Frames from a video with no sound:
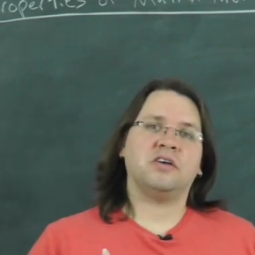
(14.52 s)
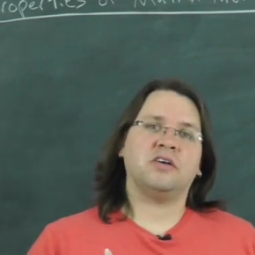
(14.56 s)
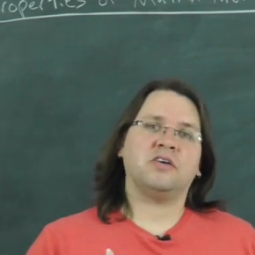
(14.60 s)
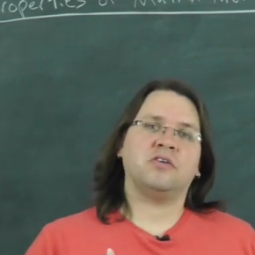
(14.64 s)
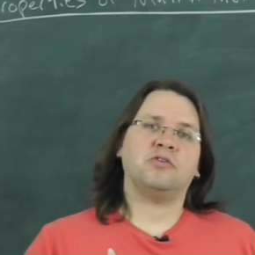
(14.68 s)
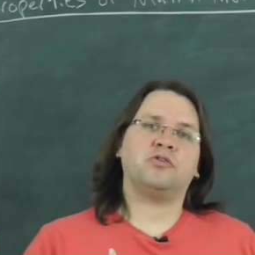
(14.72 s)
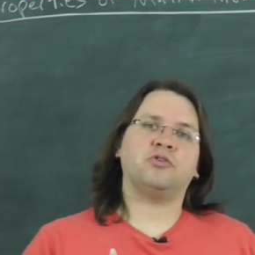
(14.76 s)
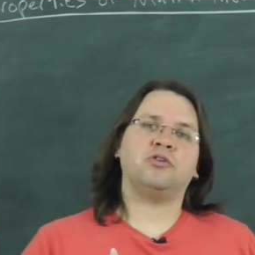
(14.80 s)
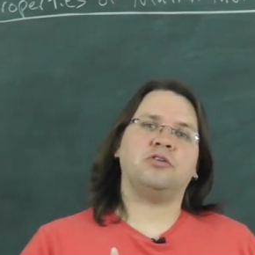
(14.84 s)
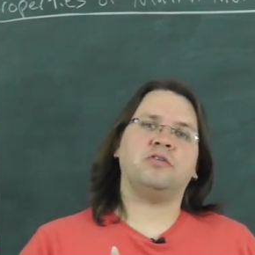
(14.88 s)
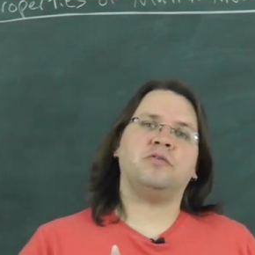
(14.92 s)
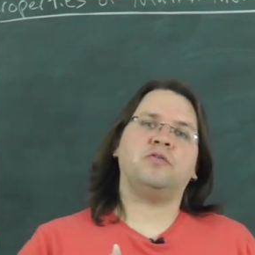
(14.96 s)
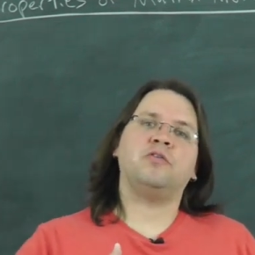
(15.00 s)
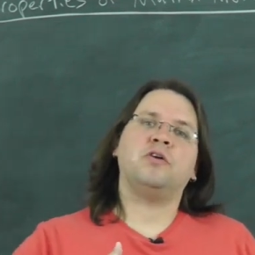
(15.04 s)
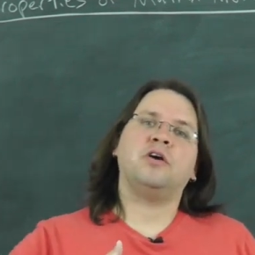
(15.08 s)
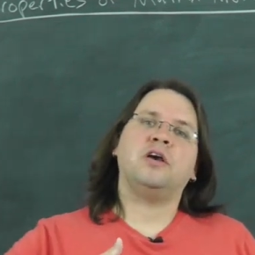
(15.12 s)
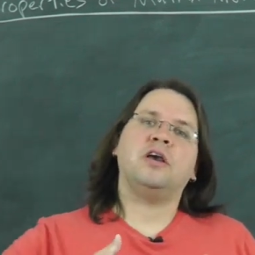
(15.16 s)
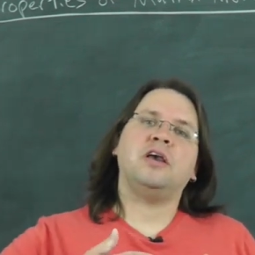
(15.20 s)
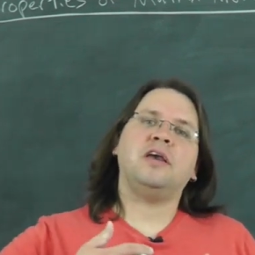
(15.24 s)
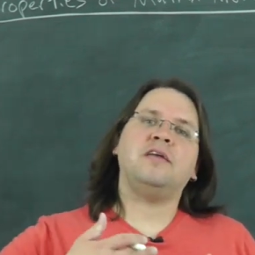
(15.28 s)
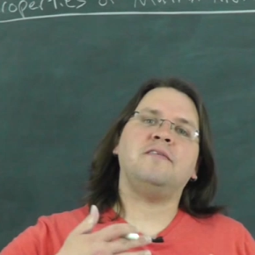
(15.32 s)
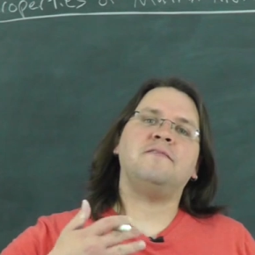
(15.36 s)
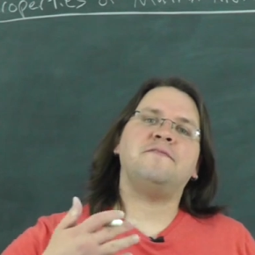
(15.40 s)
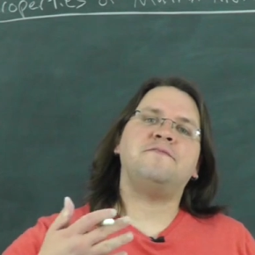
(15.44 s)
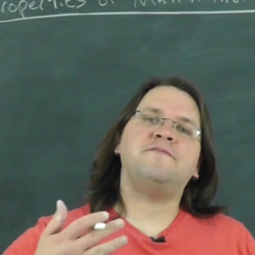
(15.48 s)
sort of
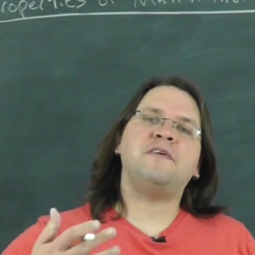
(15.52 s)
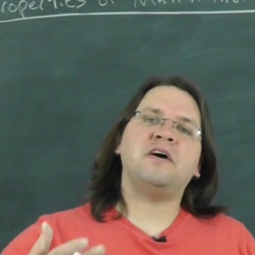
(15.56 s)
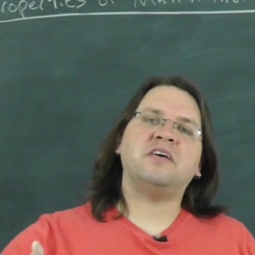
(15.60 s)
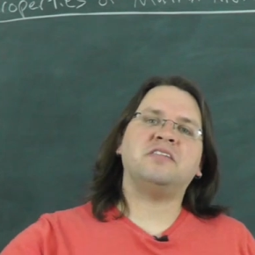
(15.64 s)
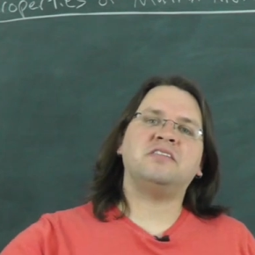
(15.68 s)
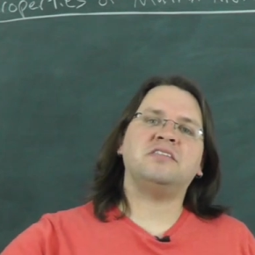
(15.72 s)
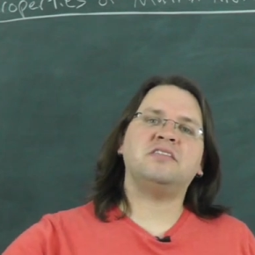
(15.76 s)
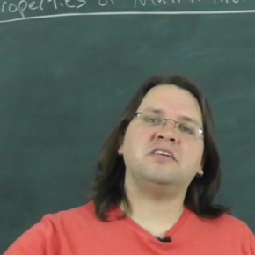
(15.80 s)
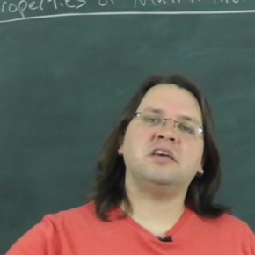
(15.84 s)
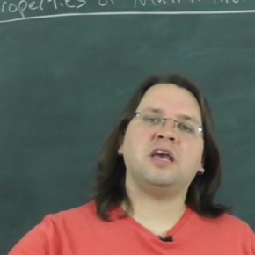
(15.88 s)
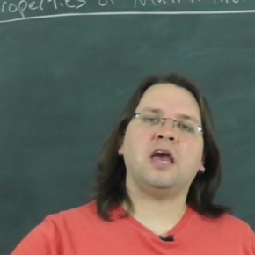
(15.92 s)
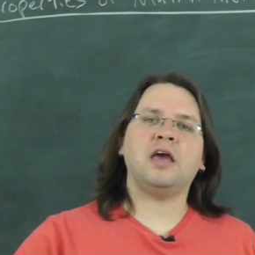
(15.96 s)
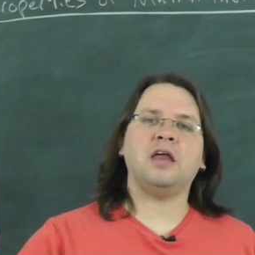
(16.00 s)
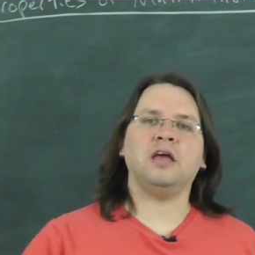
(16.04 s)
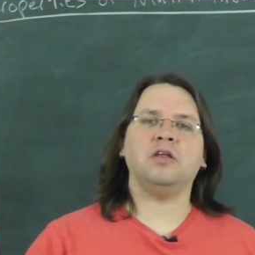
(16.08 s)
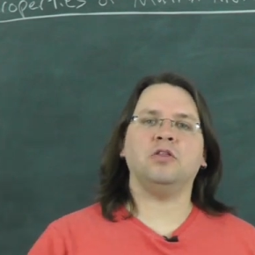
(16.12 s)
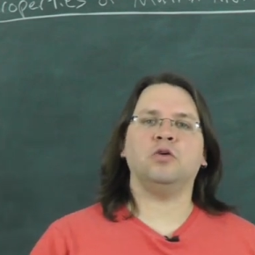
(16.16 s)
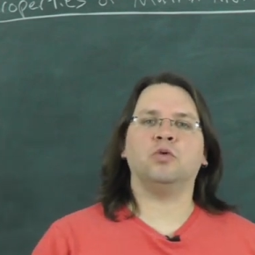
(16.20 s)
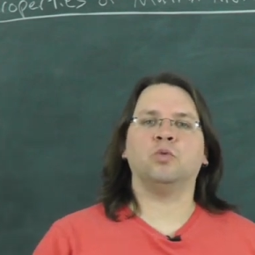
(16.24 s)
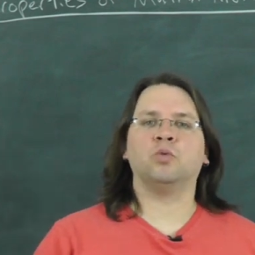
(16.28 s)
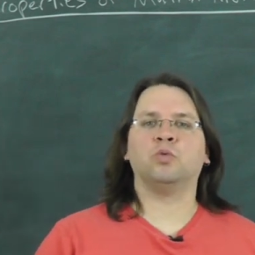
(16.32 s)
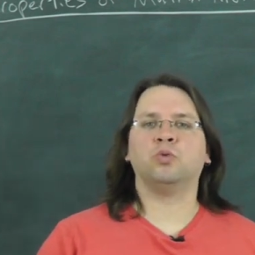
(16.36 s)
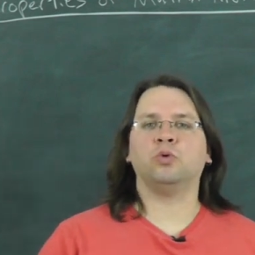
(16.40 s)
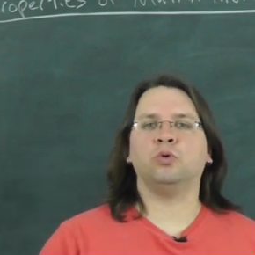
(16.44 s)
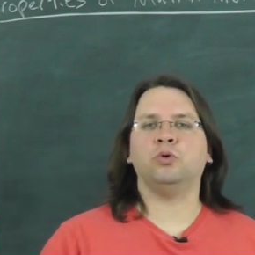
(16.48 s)
investigating
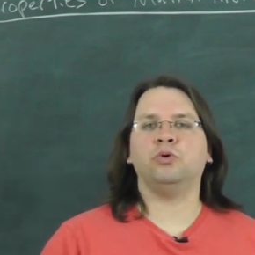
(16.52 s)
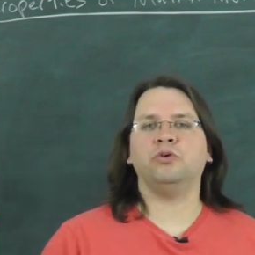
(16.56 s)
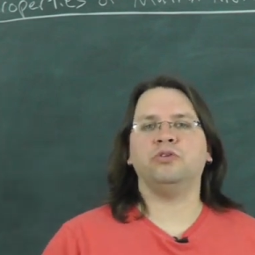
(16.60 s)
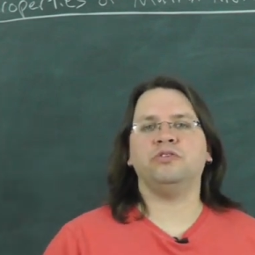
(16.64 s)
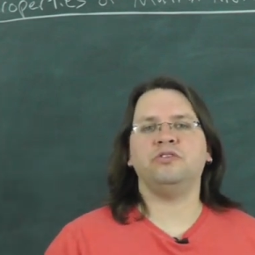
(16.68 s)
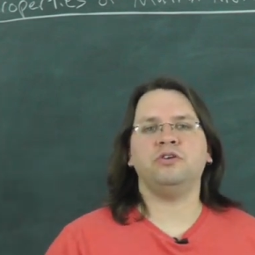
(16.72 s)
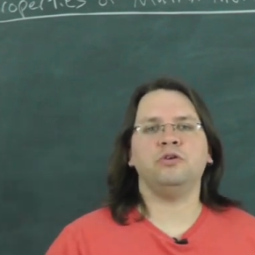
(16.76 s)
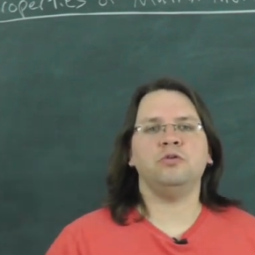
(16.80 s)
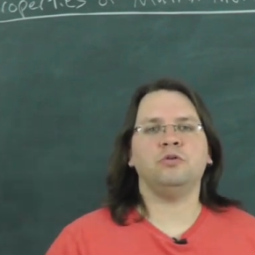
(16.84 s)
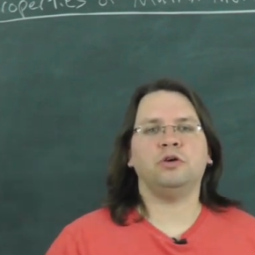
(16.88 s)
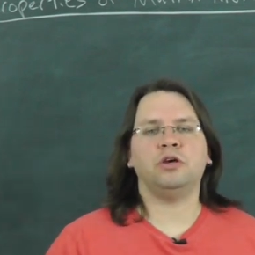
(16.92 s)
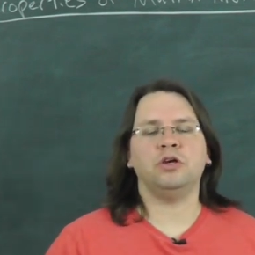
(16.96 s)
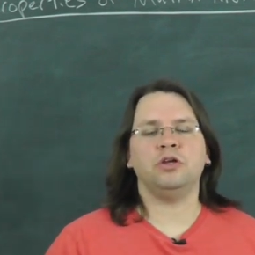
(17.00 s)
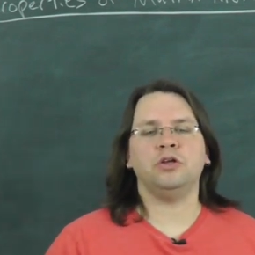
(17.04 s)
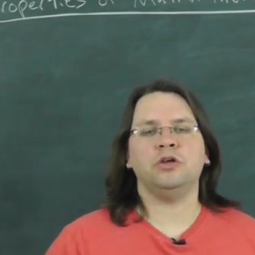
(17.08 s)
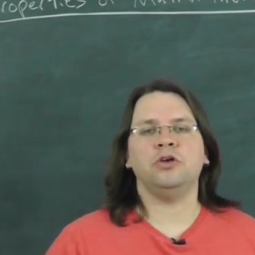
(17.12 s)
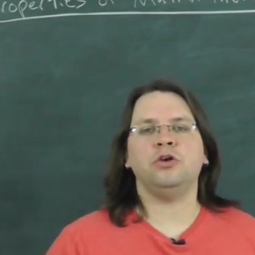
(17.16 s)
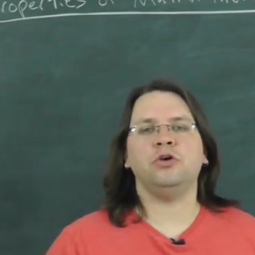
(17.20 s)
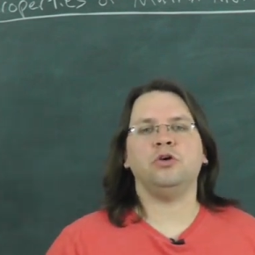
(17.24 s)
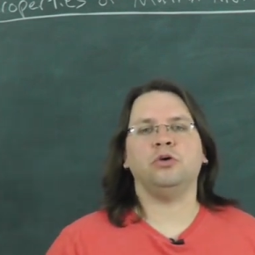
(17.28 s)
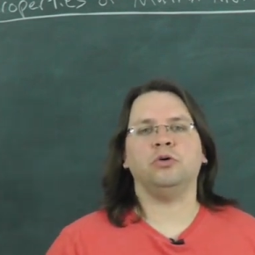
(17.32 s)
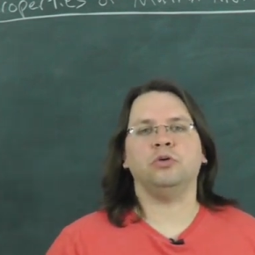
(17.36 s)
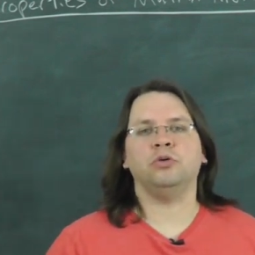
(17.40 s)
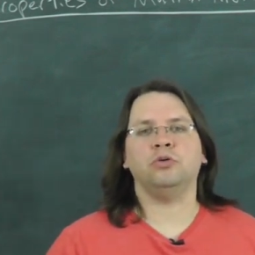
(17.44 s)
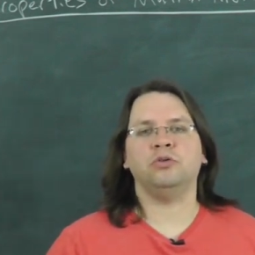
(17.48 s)
the rules you can
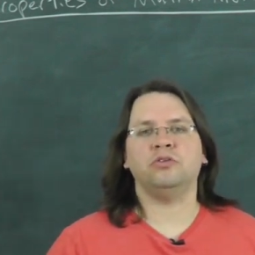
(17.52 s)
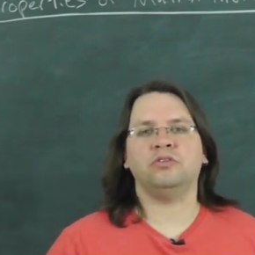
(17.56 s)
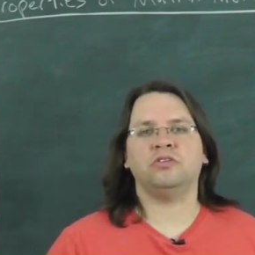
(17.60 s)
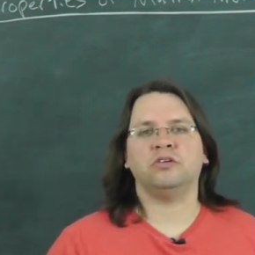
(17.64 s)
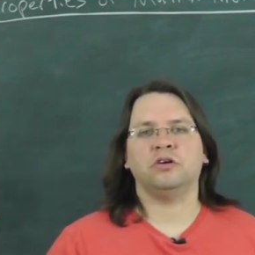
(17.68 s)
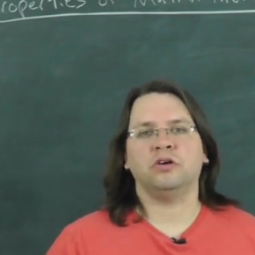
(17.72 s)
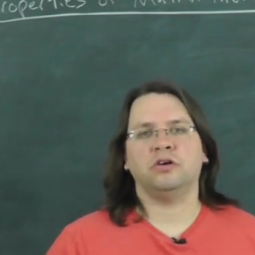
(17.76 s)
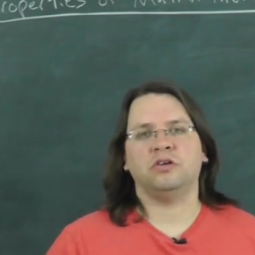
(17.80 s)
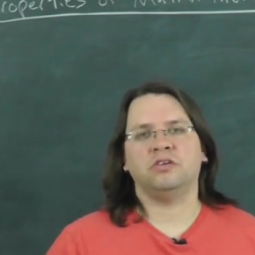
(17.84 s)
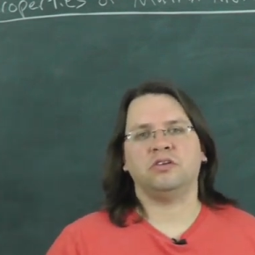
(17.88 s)
use